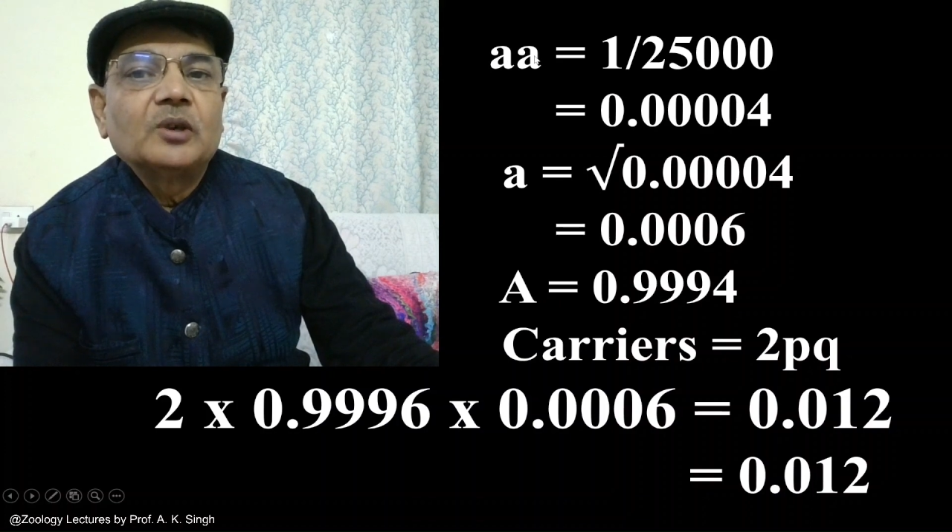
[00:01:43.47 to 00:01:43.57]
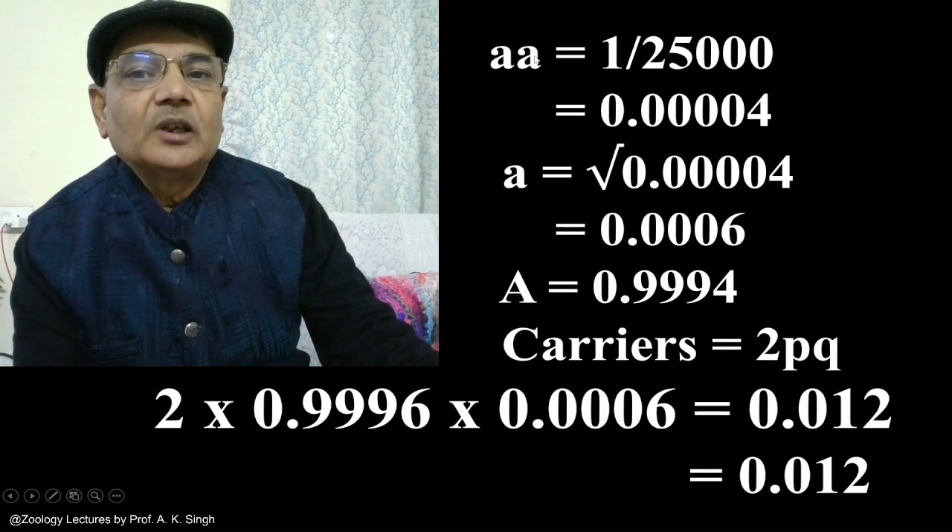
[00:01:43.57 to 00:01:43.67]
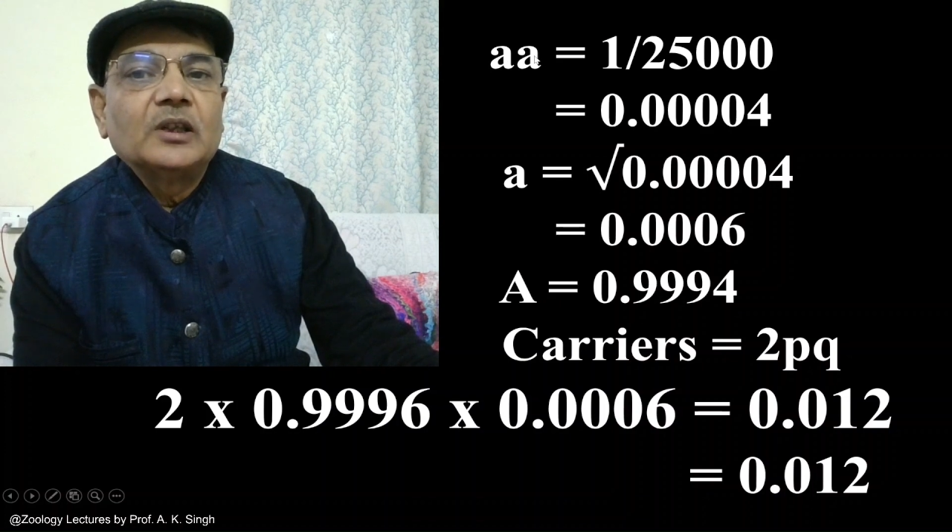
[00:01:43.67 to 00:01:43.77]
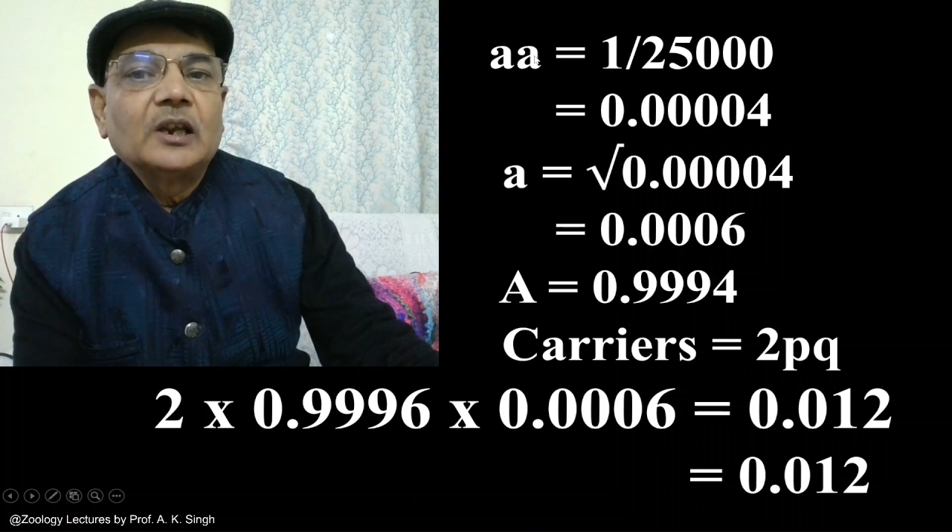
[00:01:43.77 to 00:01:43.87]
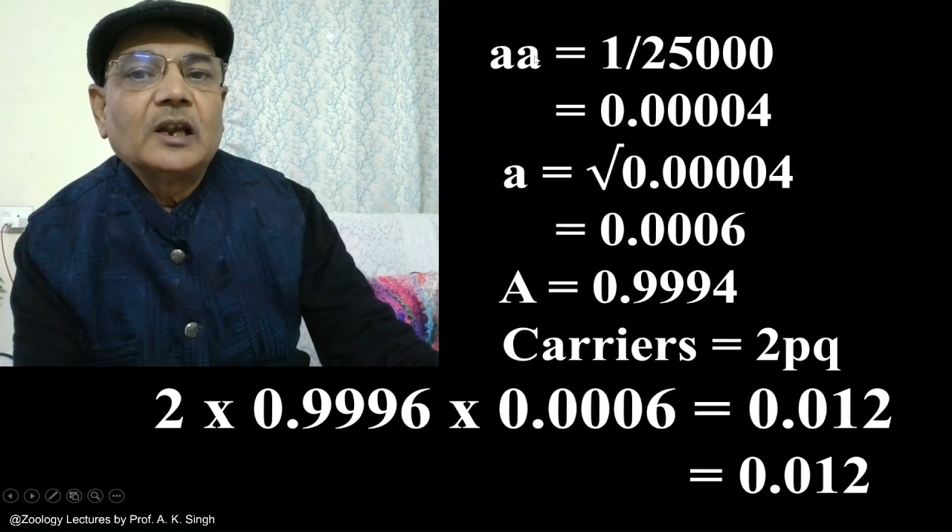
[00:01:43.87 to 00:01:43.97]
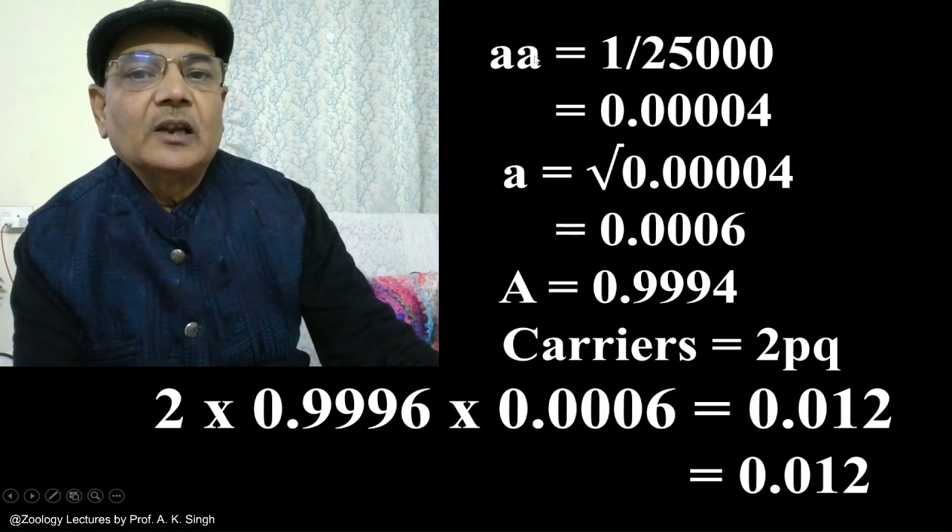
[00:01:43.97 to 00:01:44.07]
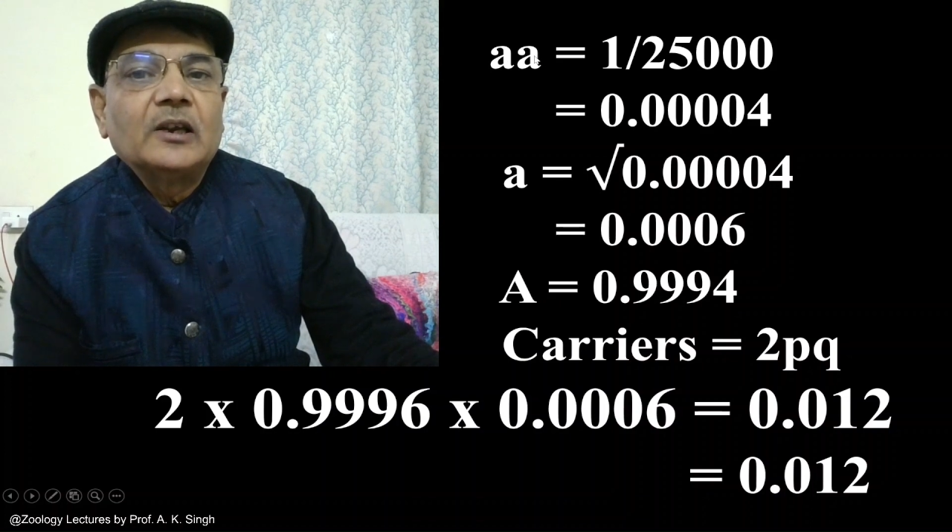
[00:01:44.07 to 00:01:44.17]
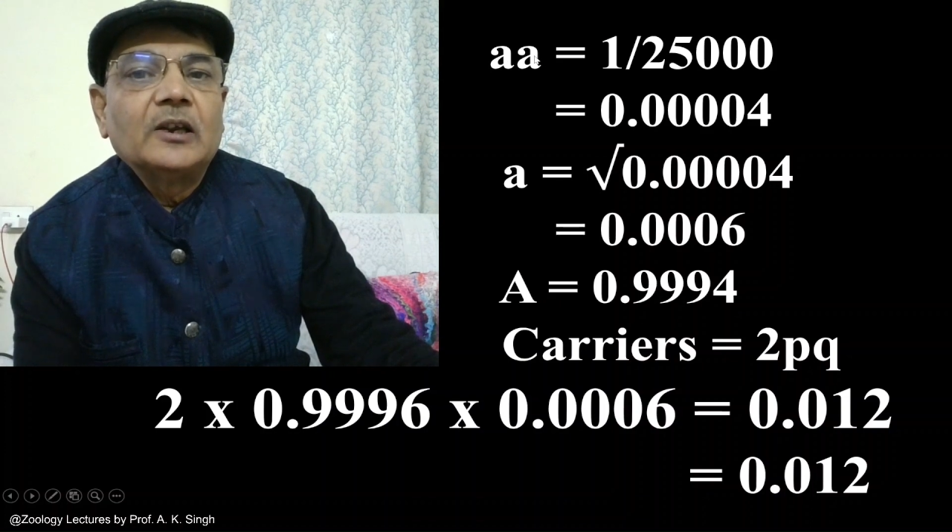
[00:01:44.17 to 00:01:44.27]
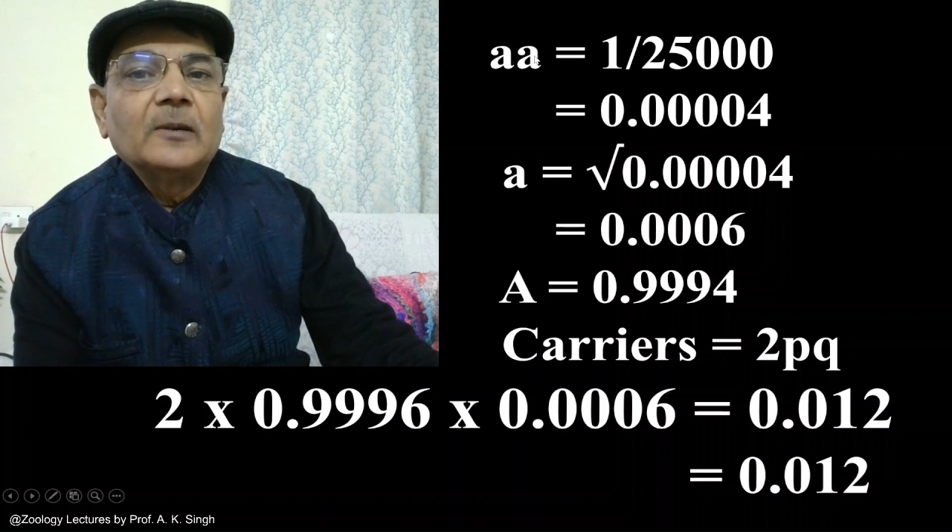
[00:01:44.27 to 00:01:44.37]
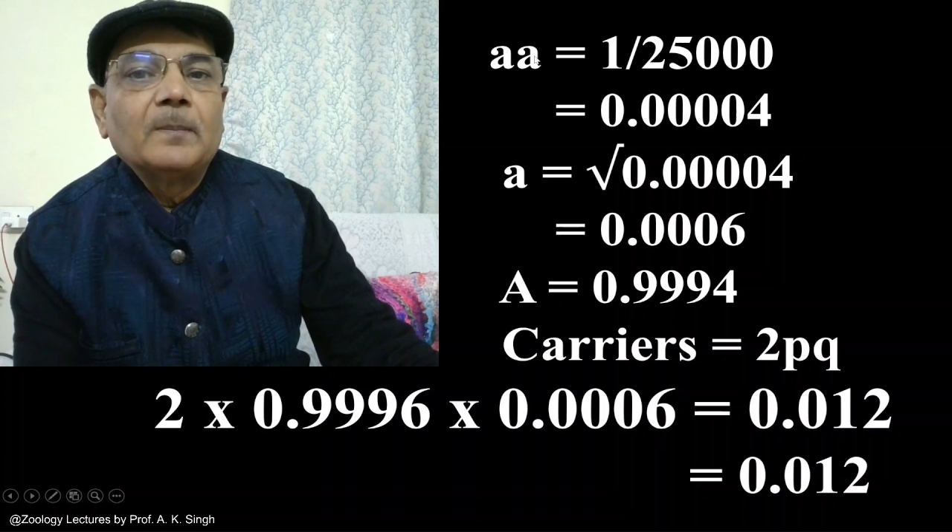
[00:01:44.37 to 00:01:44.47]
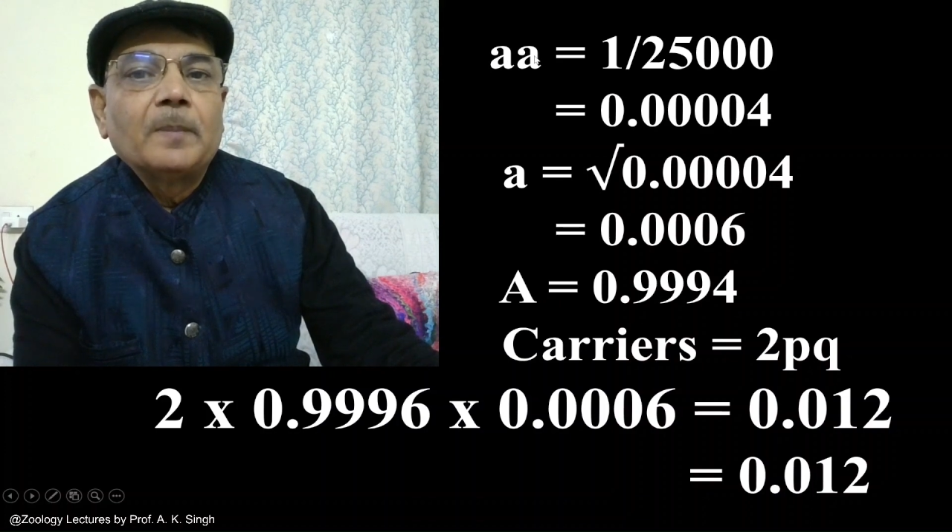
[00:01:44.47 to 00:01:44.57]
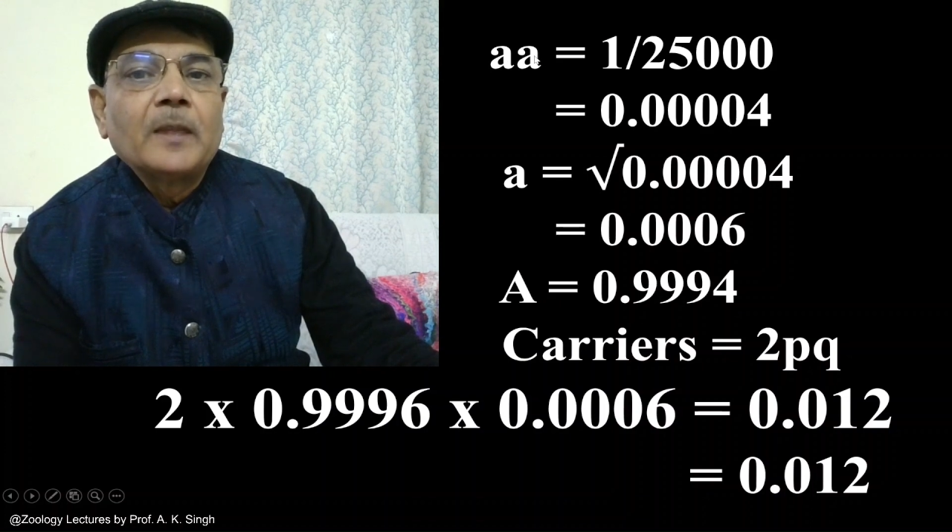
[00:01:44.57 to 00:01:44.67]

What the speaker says: lethal allele